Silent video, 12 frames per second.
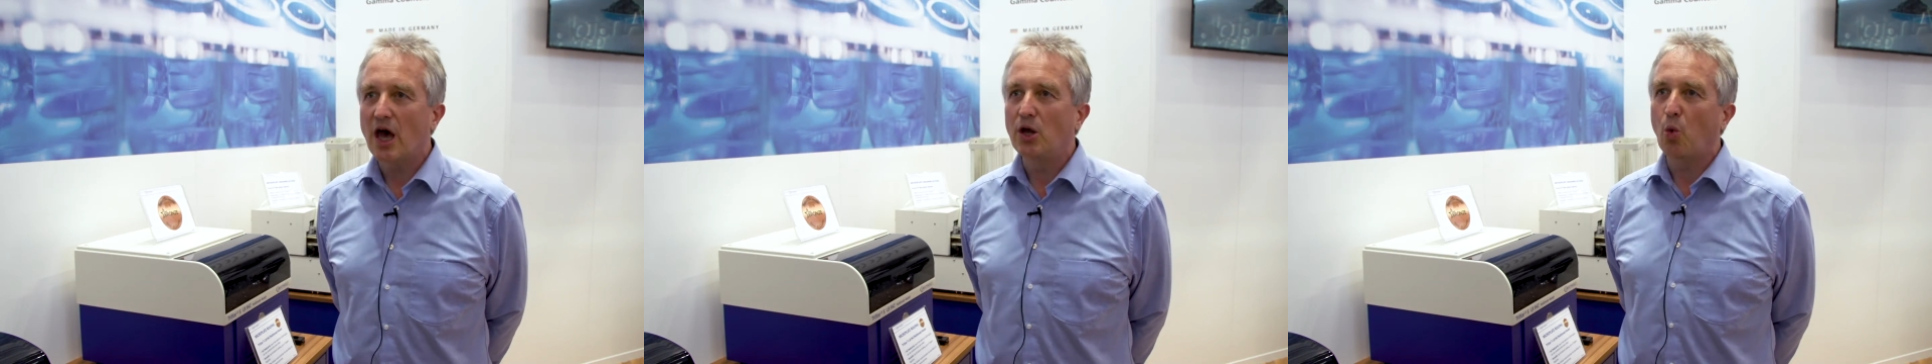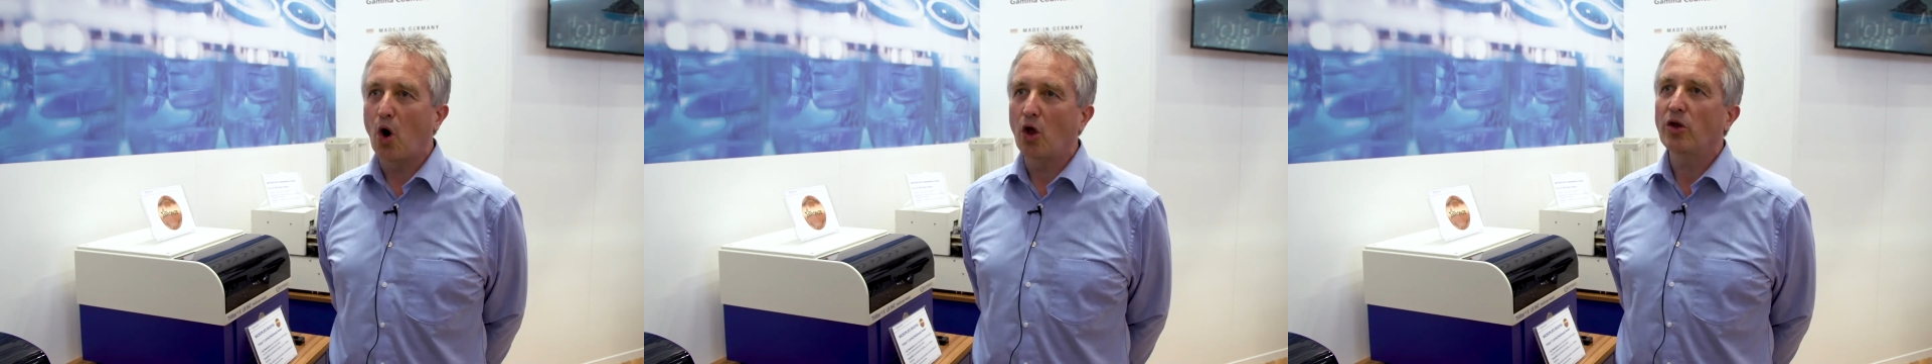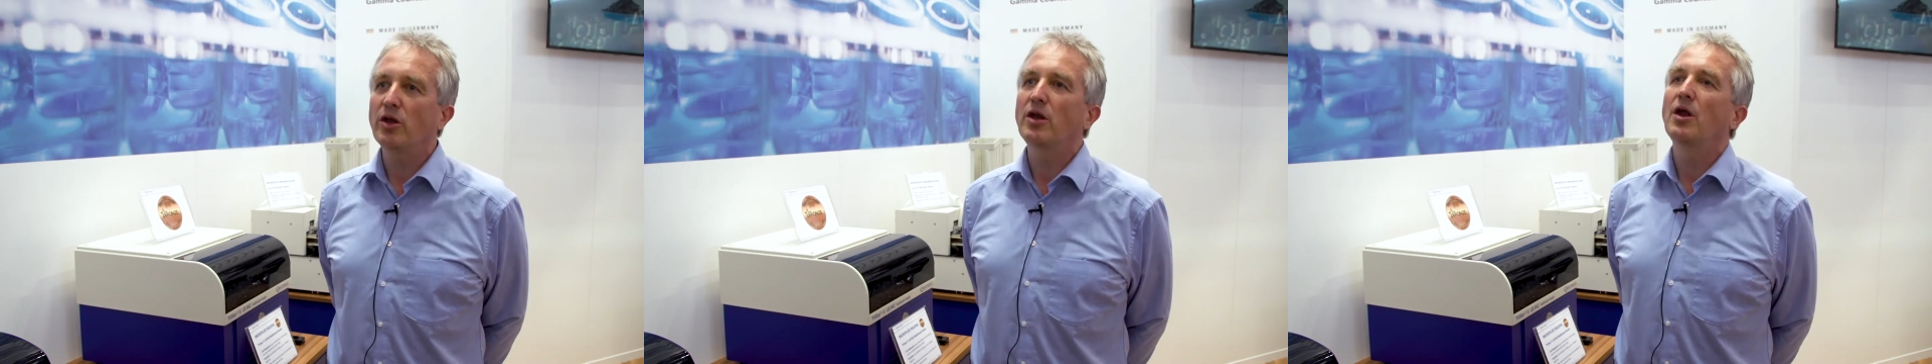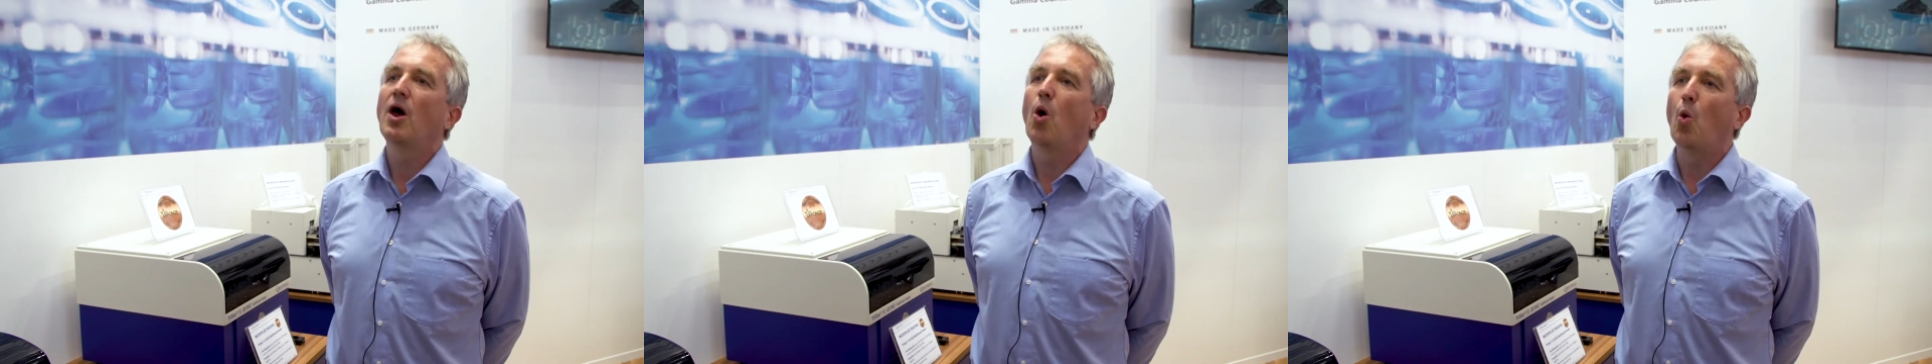and one
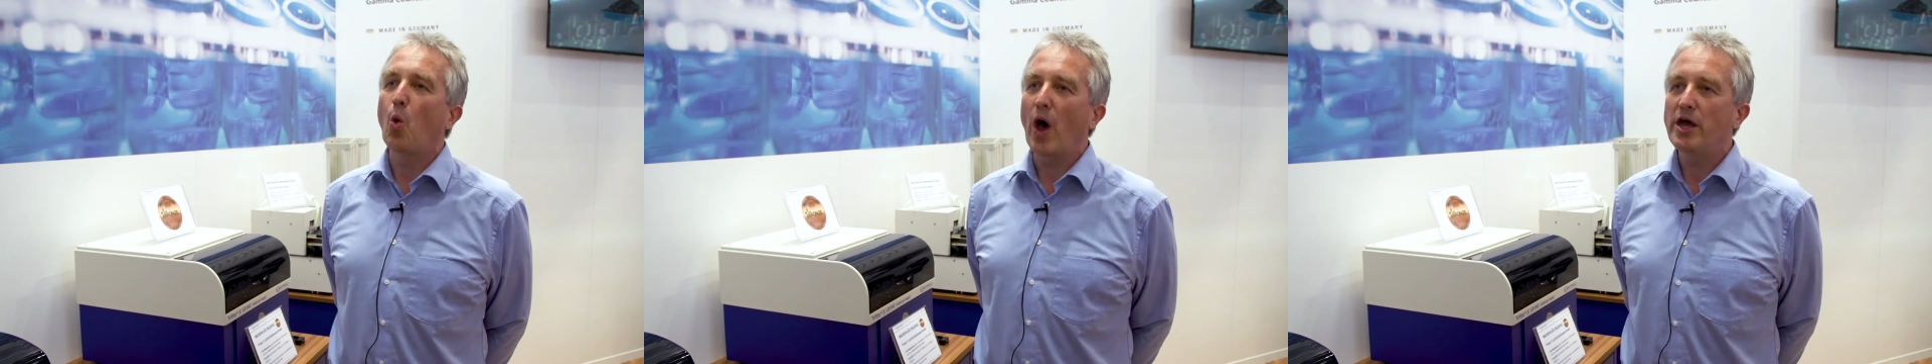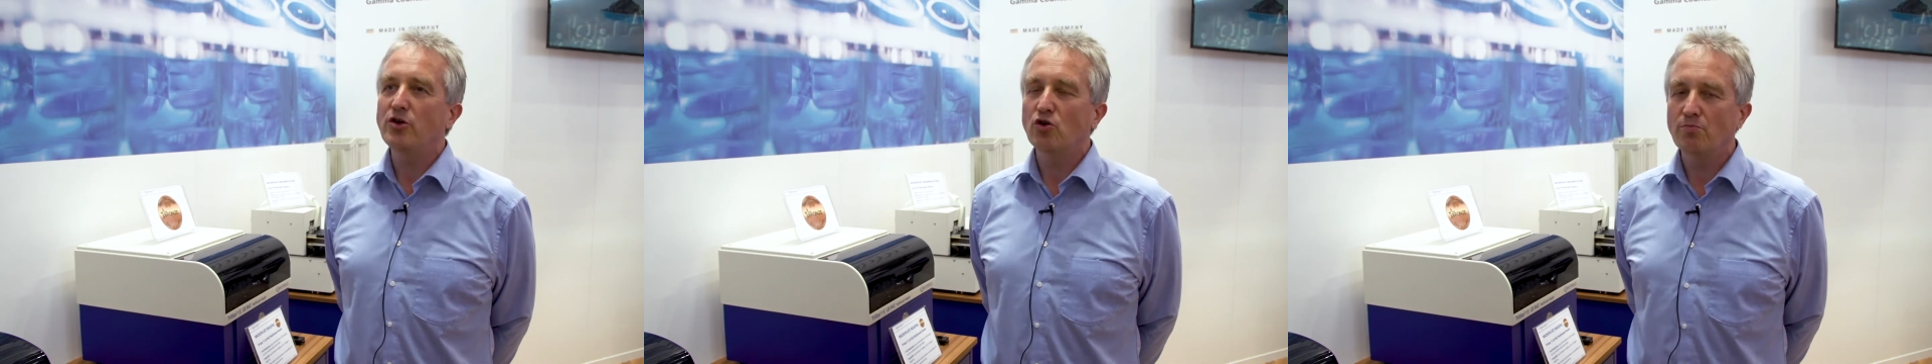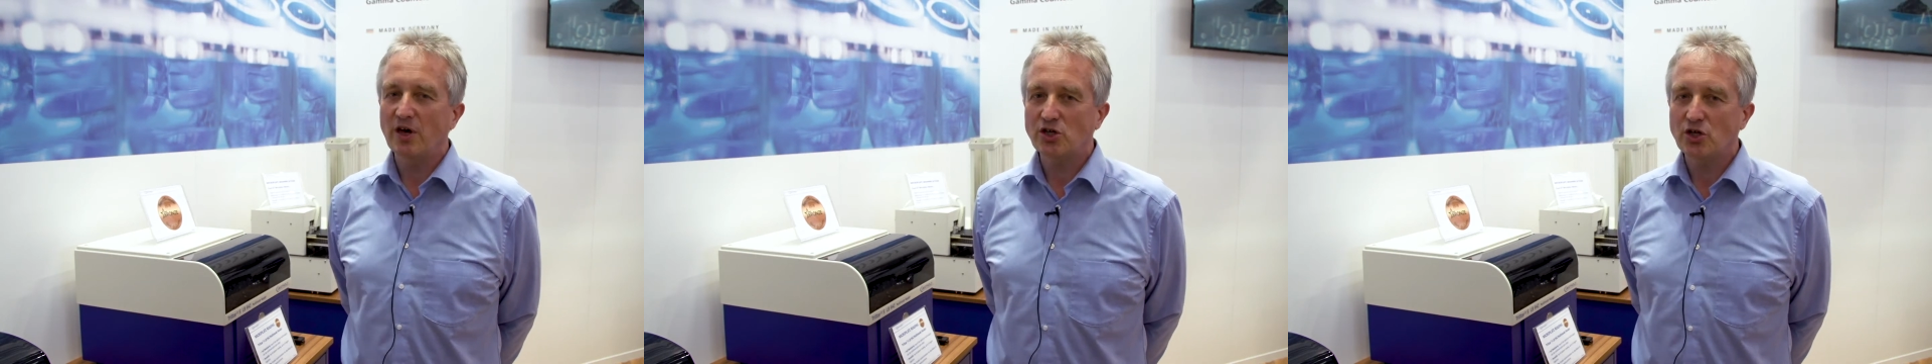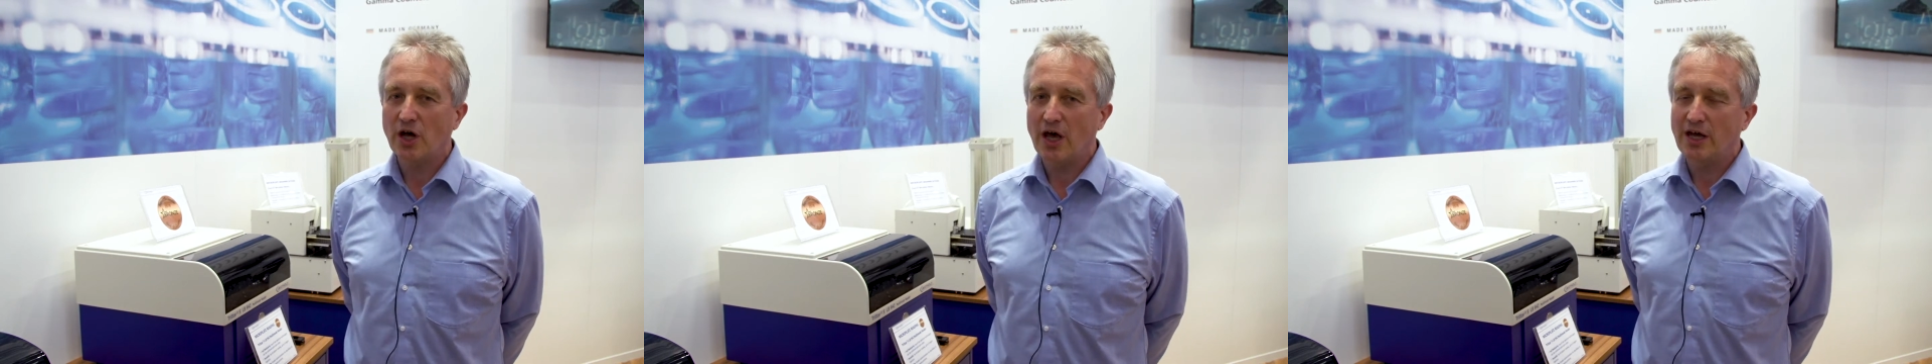way to
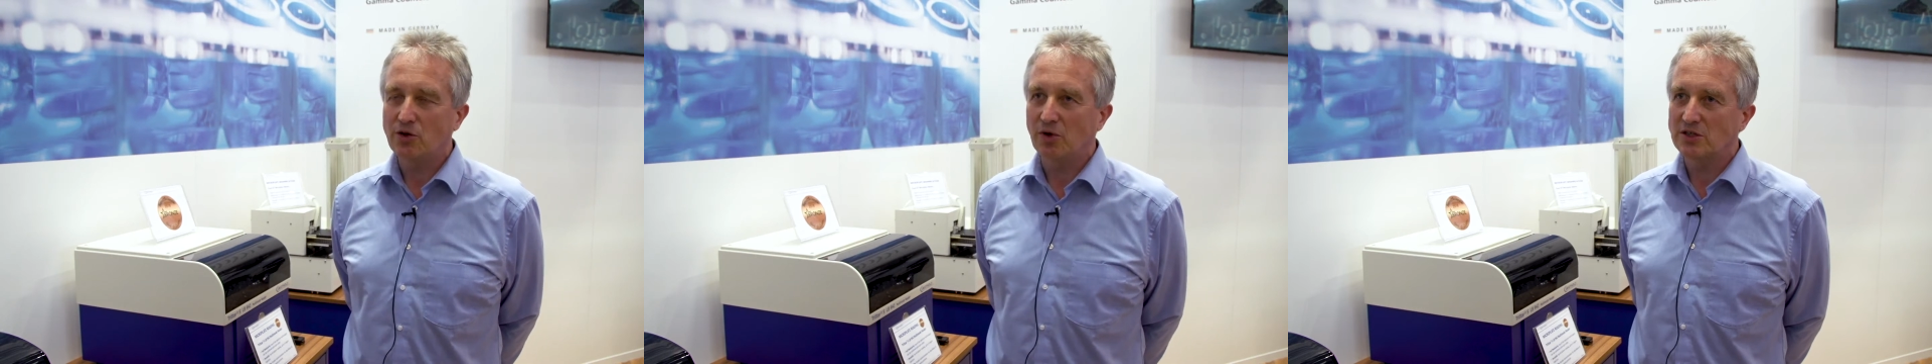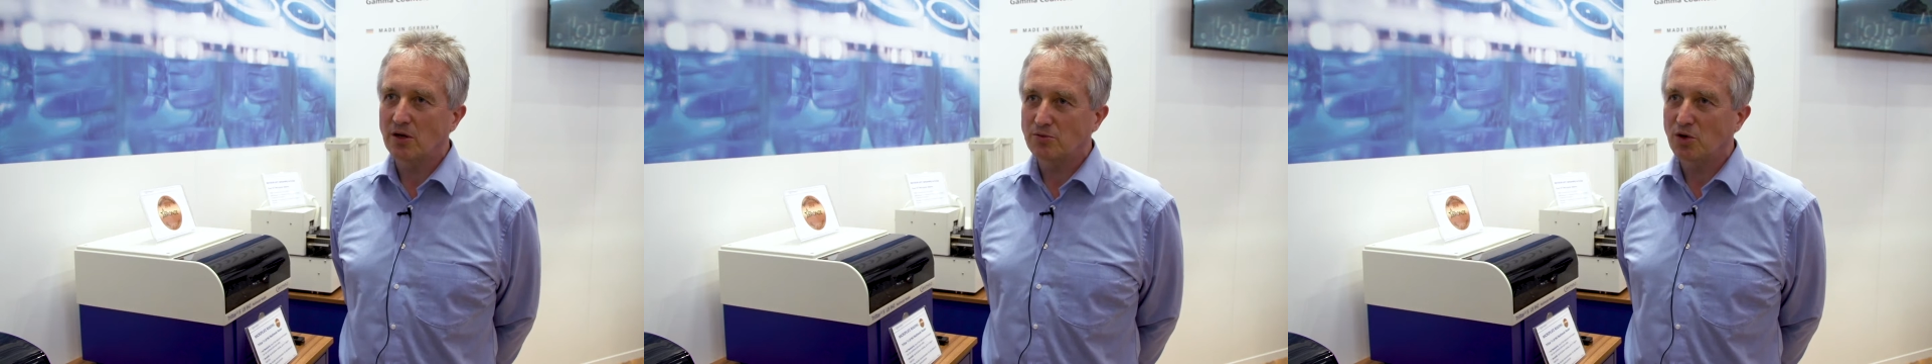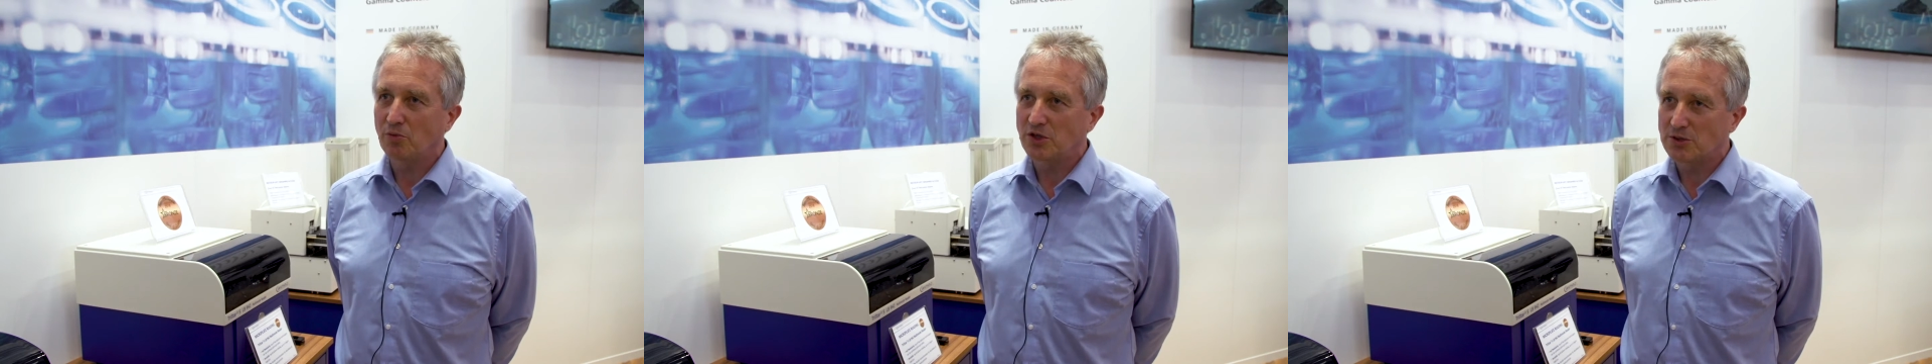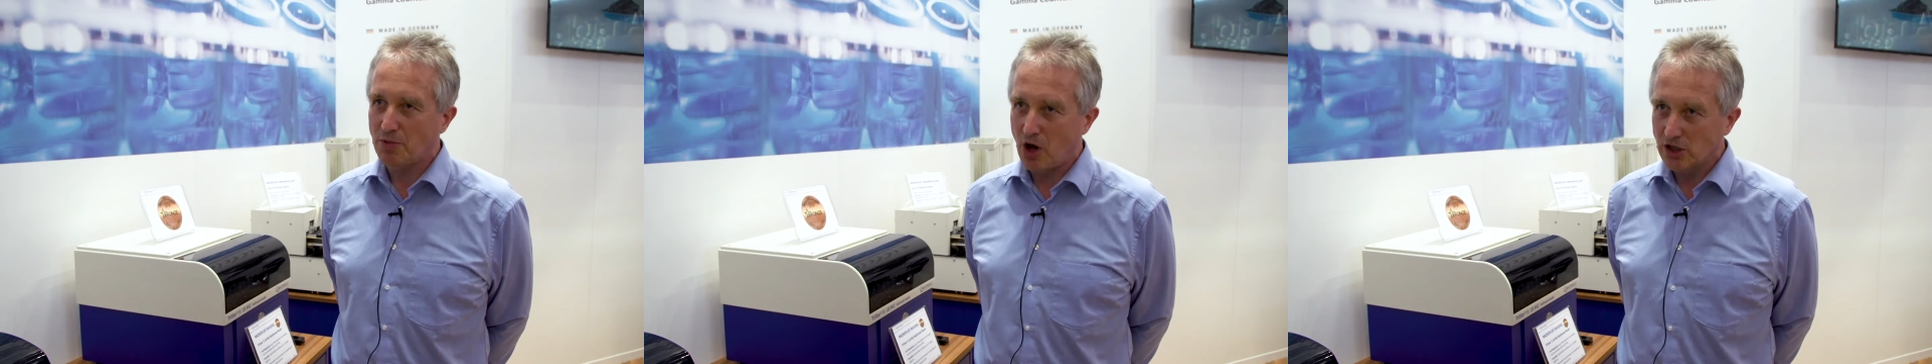measure a transcription
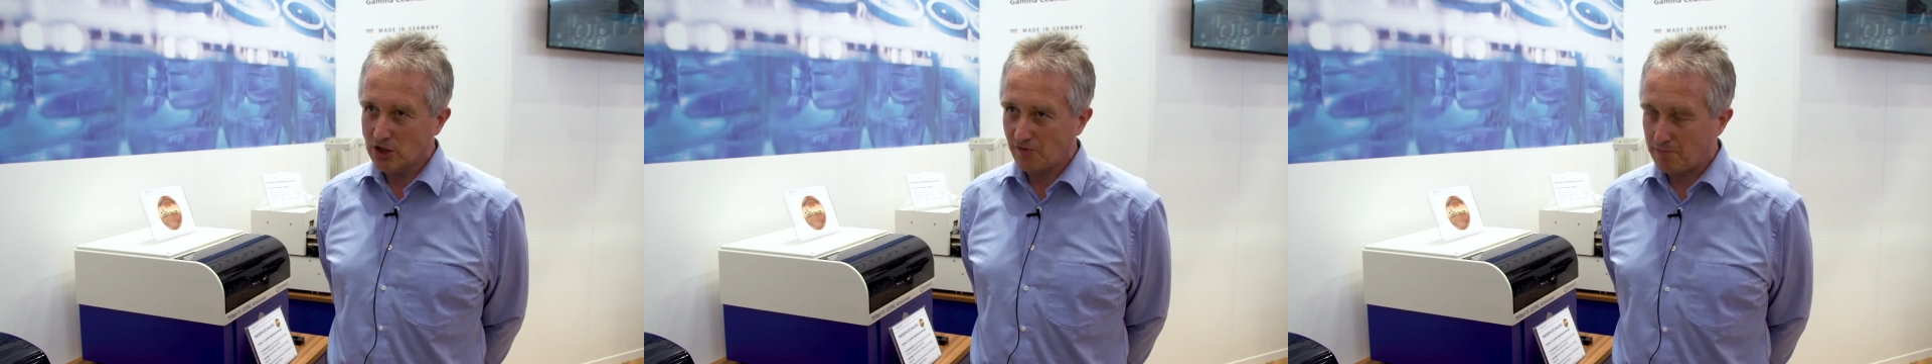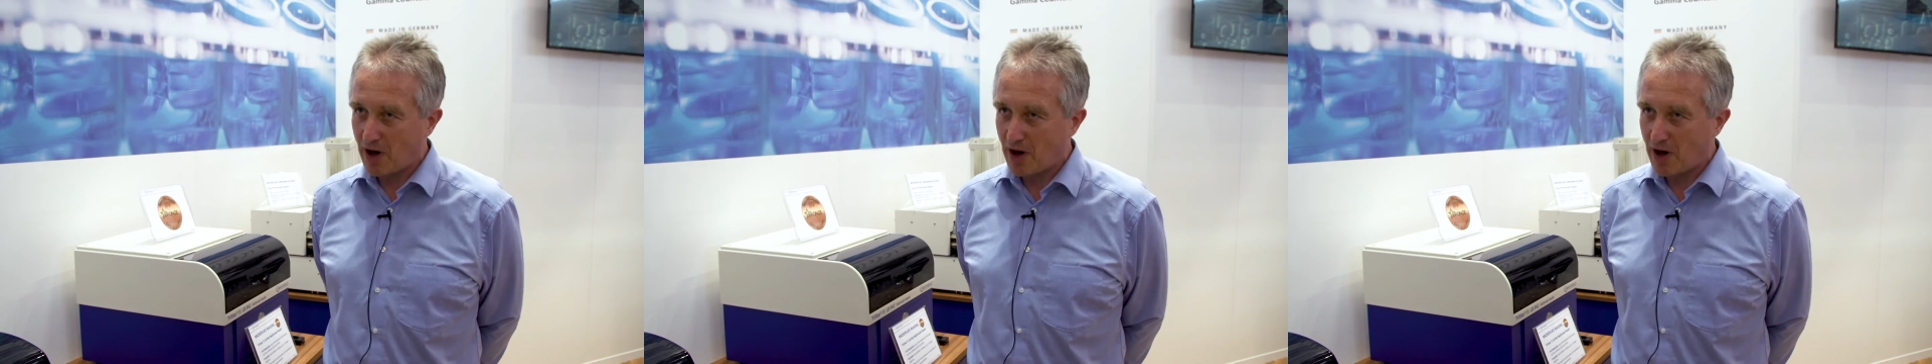response of a